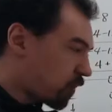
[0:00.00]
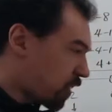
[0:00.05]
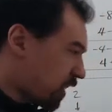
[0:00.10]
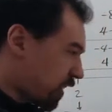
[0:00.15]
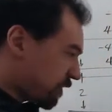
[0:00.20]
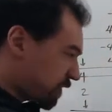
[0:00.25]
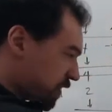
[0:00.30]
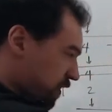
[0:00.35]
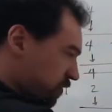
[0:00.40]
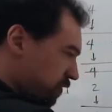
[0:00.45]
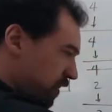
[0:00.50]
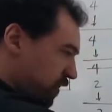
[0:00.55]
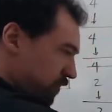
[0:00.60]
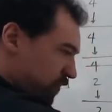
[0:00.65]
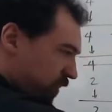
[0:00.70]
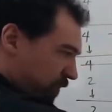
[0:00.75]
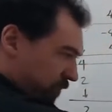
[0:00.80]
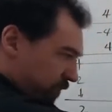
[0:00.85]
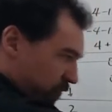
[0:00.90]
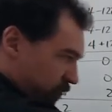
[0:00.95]
off screen, so
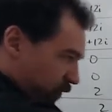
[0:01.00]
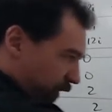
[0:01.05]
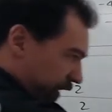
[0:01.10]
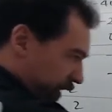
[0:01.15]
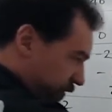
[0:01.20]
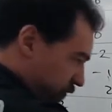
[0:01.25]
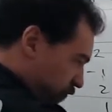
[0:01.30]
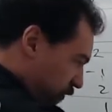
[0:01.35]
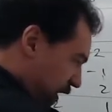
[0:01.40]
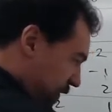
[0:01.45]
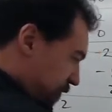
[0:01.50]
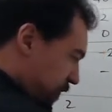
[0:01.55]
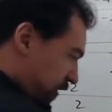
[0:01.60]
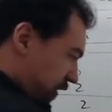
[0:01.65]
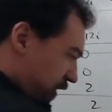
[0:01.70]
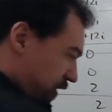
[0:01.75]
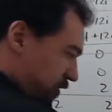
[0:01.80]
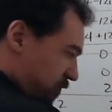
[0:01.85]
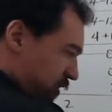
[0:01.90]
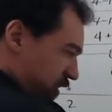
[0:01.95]
I'm going to write it right
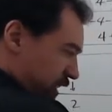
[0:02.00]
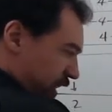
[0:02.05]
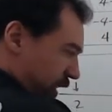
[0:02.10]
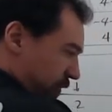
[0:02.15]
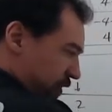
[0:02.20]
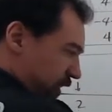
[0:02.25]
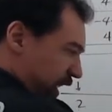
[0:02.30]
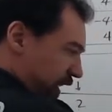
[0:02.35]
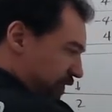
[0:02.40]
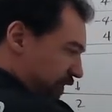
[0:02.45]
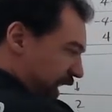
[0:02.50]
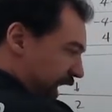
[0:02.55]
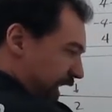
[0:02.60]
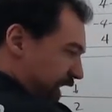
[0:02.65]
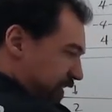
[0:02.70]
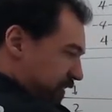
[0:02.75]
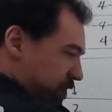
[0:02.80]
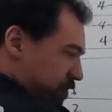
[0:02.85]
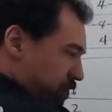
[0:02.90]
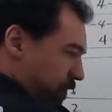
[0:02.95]
below. I'm going to have
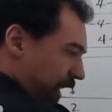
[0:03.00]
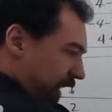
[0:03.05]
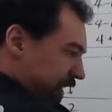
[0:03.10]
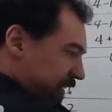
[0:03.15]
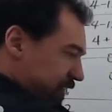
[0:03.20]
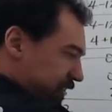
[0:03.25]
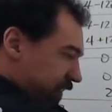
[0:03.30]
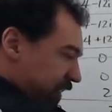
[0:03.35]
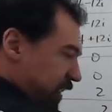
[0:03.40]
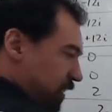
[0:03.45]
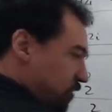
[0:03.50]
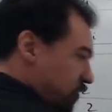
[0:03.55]
x minus each